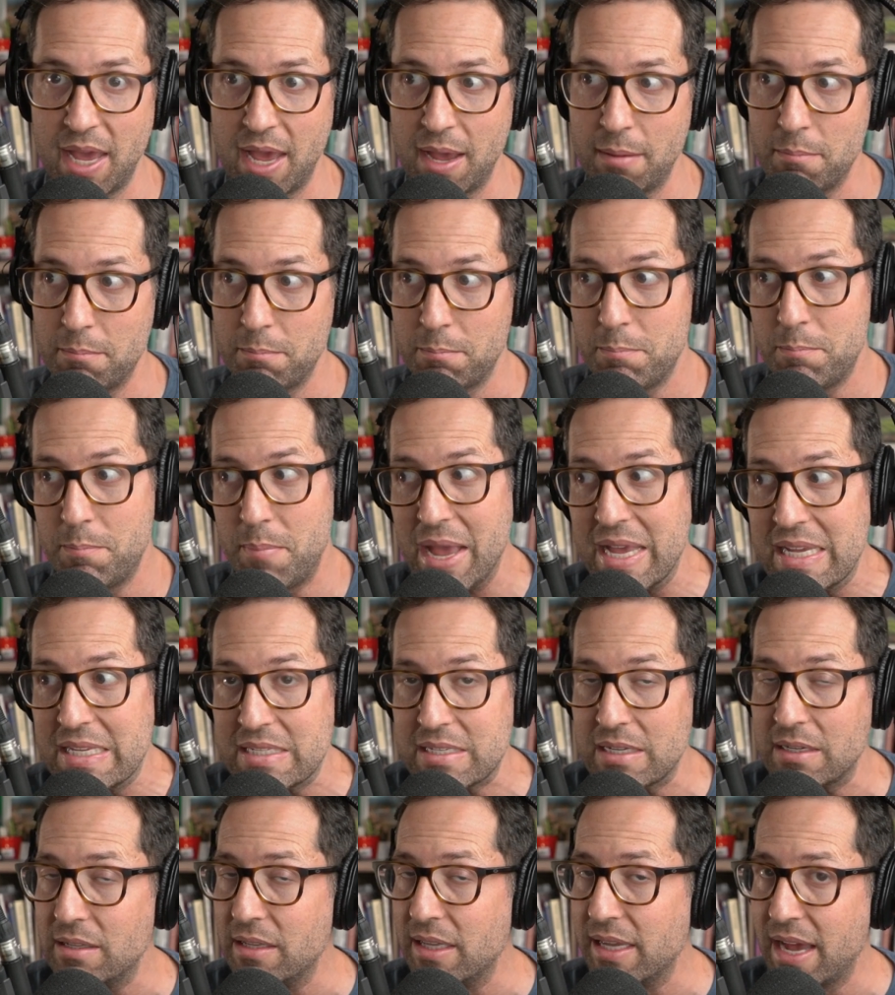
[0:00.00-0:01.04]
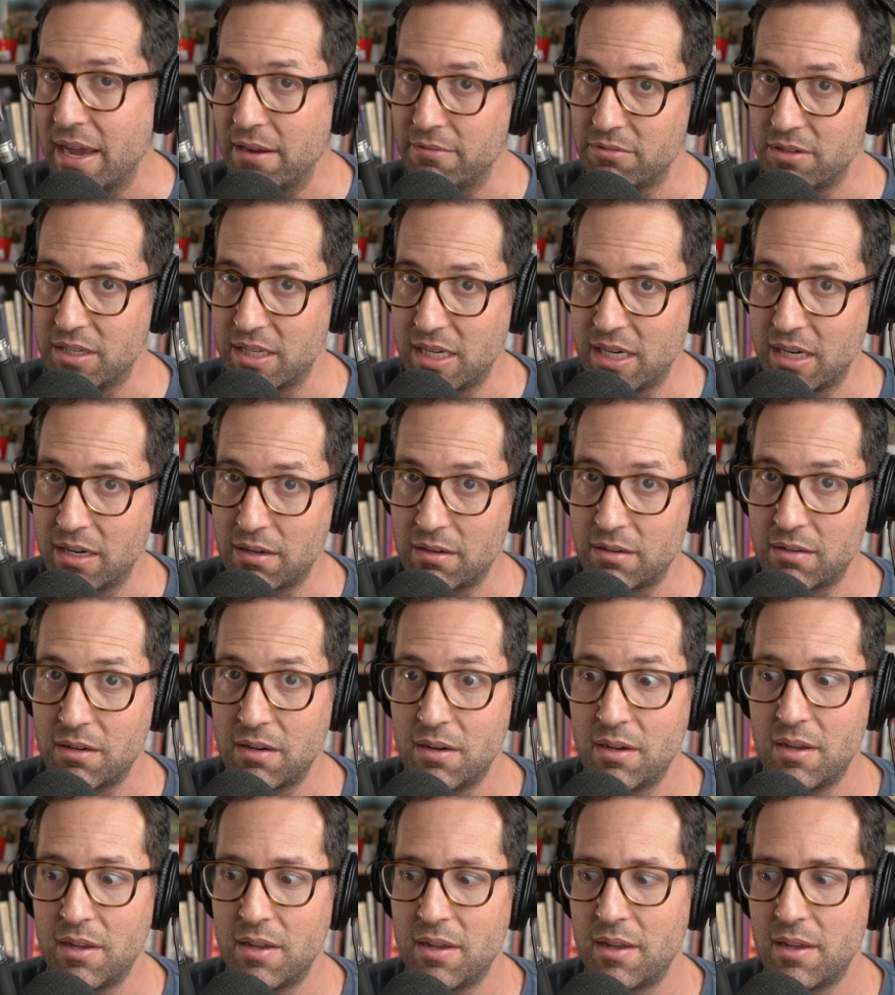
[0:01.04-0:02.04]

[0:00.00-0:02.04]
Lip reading: game basically every year.